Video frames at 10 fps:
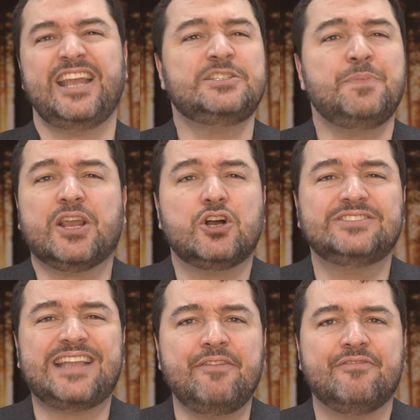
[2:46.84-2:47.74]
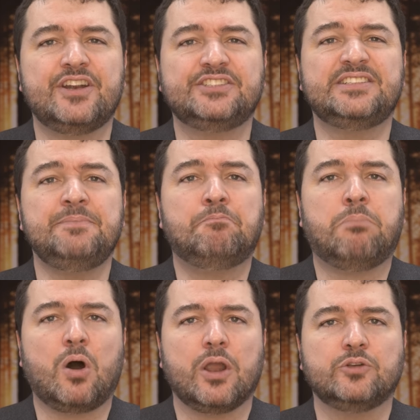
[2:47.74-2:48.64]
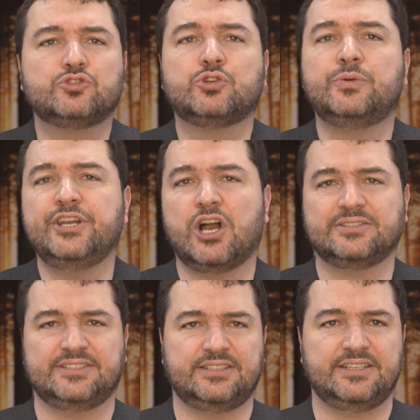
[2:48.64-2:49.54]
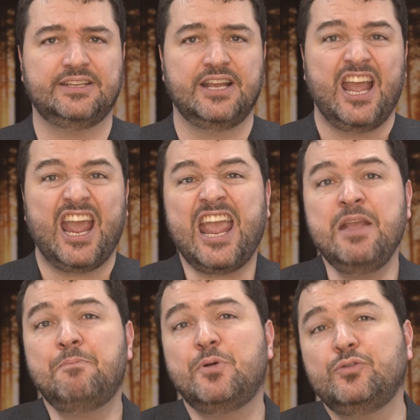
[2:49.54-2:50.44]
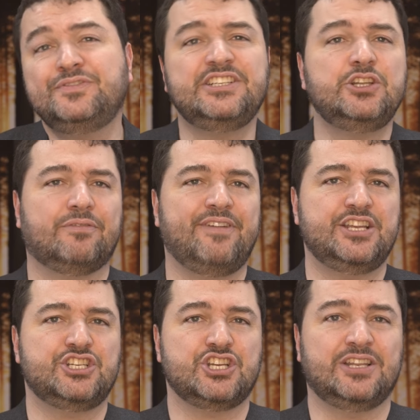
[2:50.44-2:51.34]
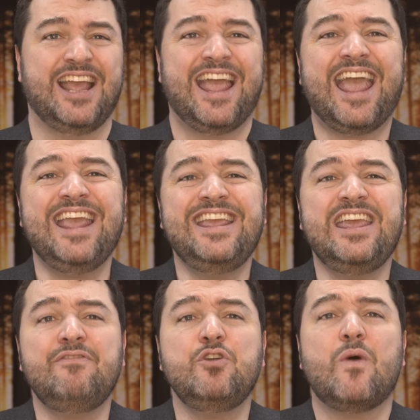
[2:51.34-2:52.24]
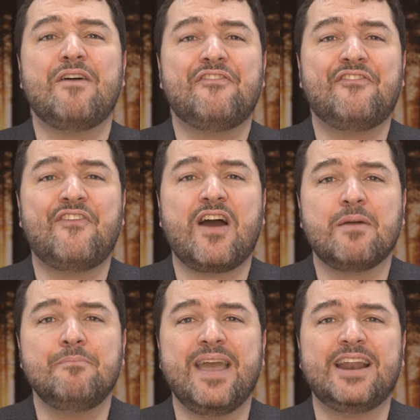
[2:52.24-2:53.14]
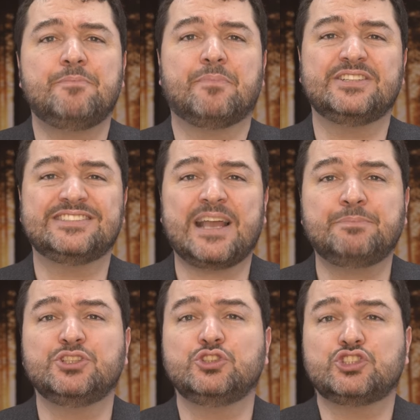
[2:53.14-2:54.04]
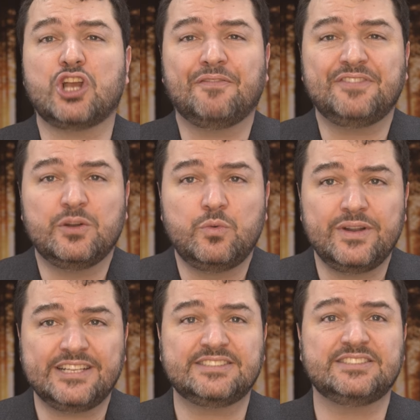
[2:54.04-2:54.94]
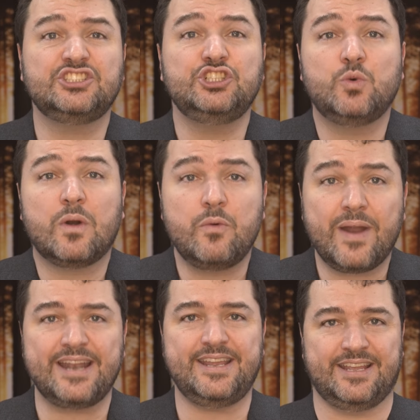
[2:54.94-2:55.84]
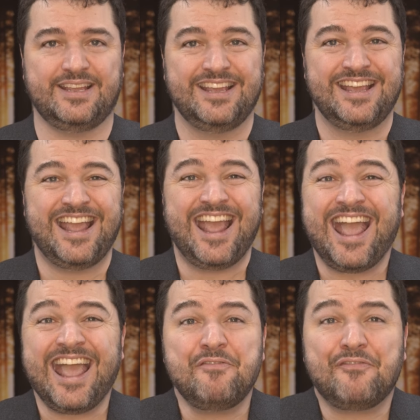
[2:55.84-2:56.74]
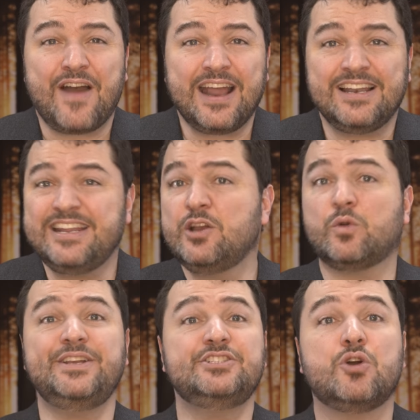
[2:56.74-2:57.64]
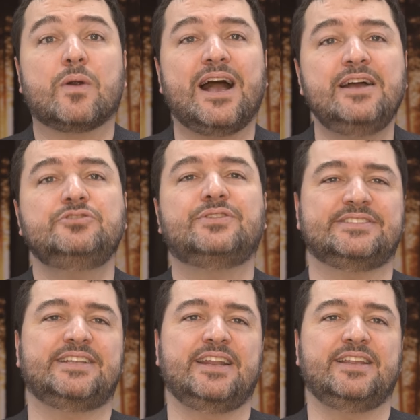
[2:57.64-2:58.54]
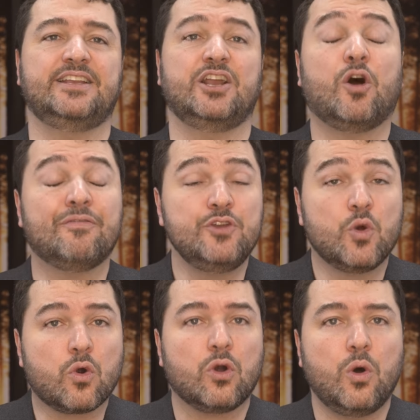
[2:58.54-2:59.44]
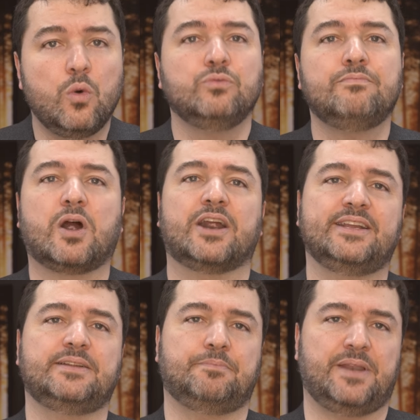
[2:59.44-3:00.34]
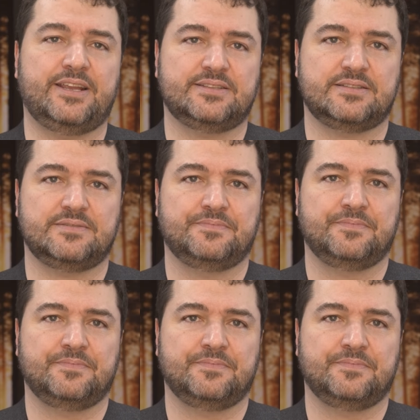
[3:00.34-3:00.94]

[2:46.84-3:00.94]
It's because diversity boils curiosity, improves innovation, and gives you a far better perception of the risks you are running, and finally increase your understanding of your own marketplace.